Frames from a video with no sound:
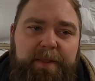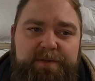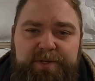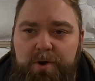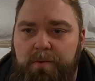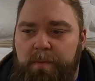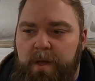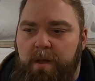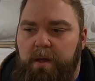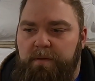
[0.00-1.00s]
So
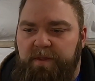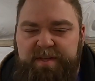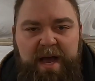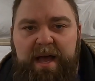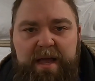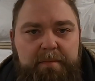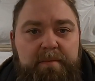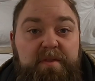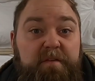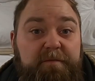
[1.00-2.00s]
the
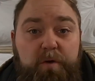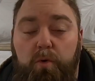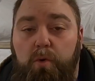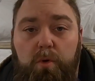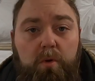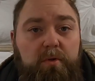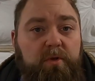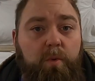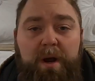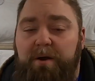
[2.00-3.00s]
time, the fuel,
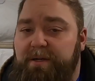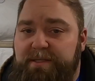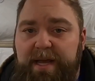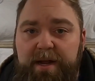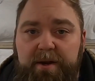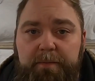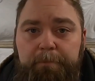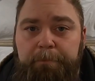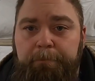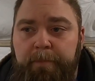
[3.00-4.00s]
the wear and
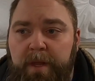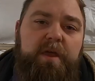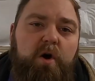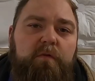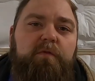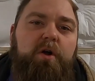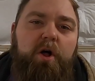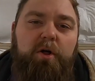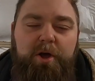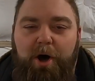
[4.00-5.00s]
tear, the
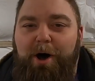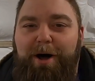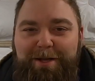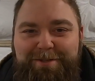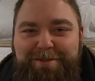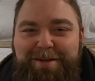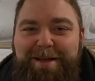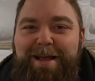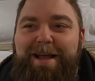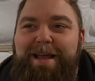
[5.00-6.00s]
overall cost
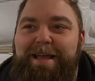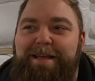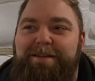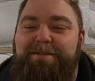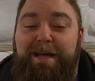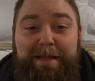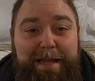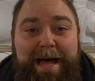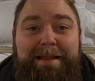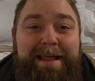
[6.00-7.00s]
is a
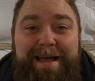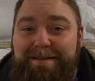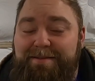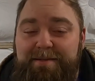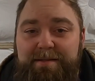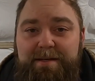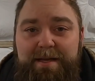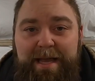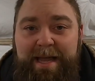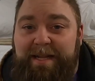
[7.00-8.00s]
lot less.
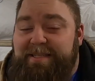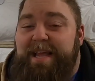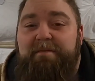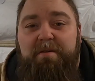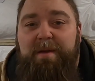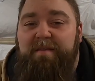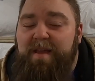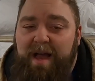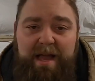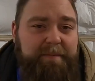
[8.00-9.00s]
And it's saving me
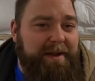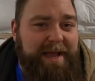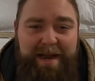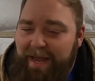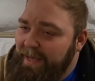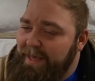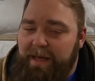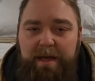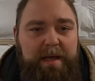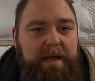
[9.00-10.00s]
time and
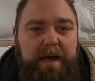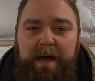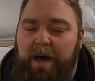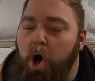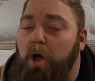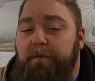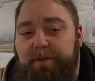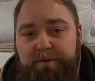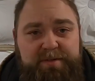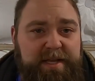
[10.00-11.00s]
headache, all
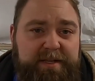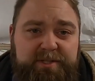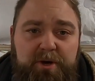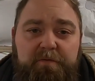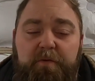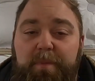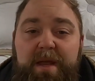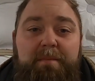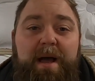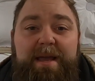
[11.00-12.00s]
of those things. So for
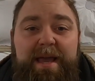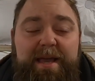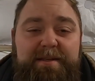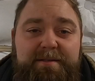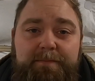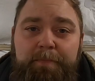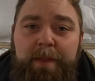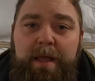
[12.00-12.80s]
me, in my case,